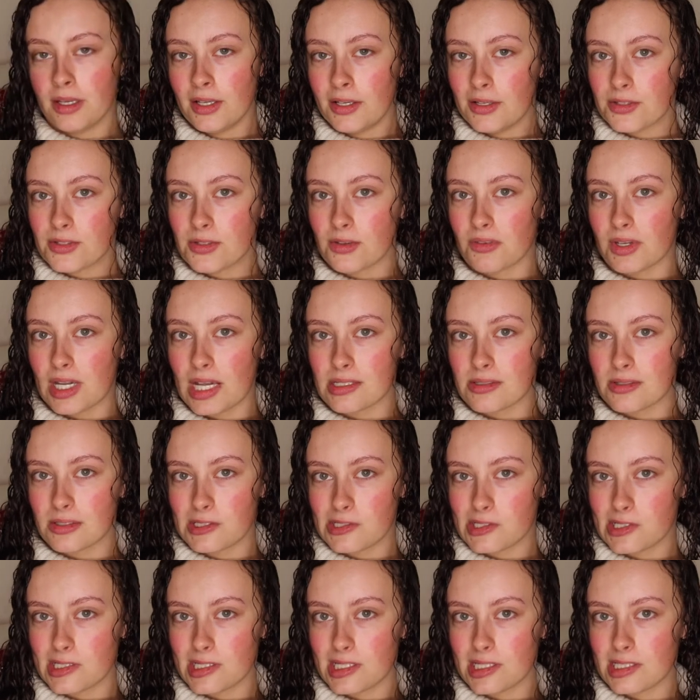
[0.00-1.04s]
So if you guys are
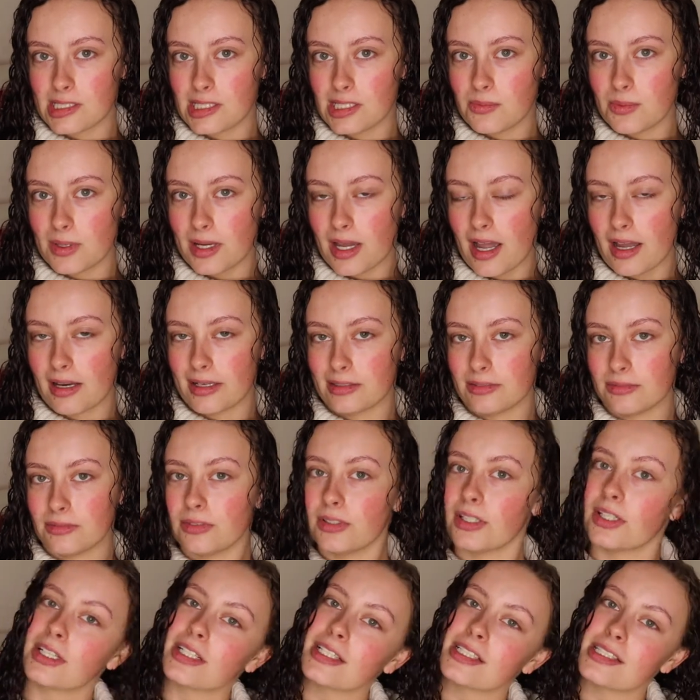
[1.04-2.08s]
interested to see what kind of
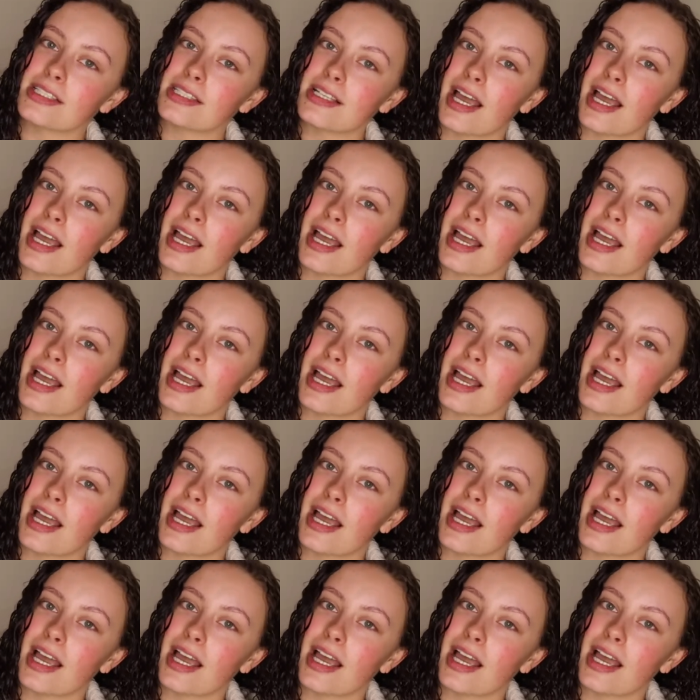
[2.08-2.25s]
looks